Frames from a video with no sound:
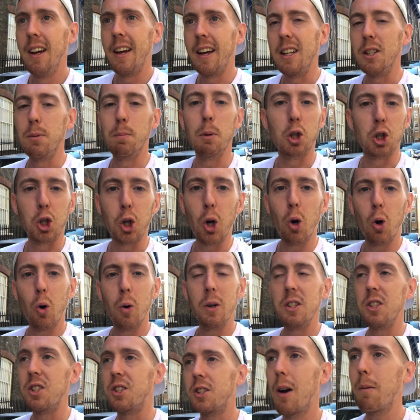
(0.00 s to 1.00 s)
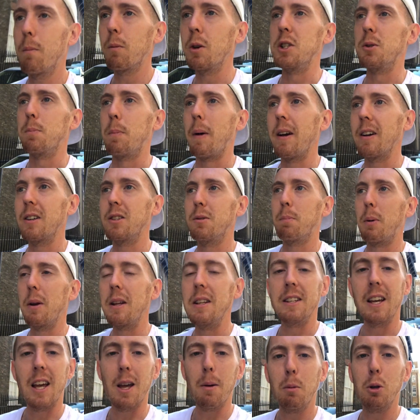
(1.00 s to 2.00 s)
He's mature in some respects, but
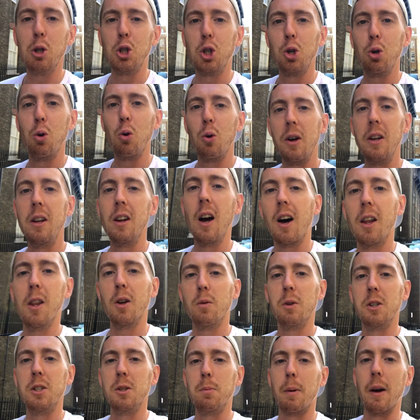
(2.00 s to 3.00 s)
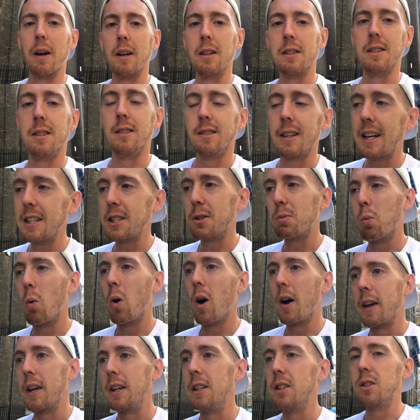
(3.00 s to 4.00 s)
he's immature in other respects. And that's
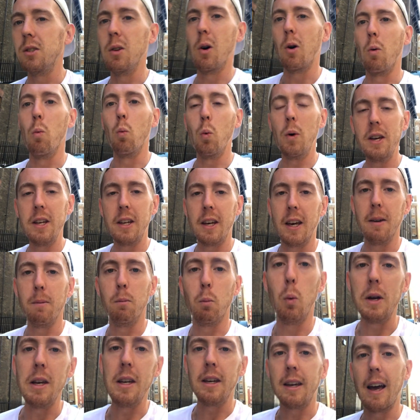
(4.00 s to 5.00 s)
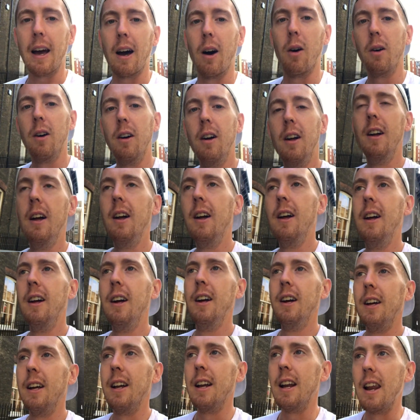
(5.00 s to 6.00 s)
why he's not week in, week out,
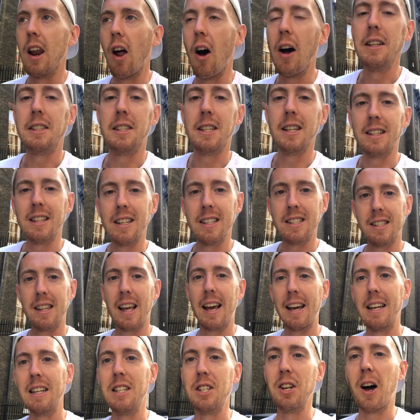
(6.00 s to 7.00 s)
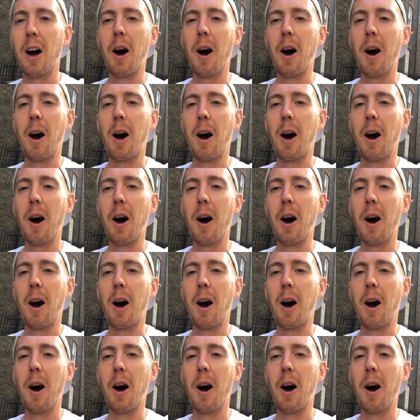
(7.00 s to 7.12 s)
lighting the stage